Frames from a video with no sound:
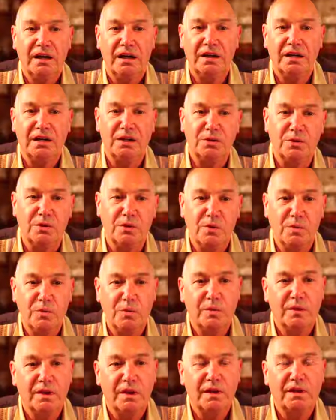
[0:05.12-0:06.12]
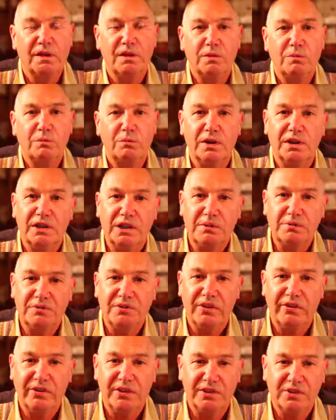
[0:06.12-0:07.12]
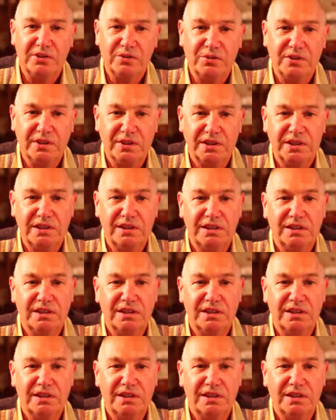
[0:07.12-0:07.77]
Hello, my name is Derek Tootill.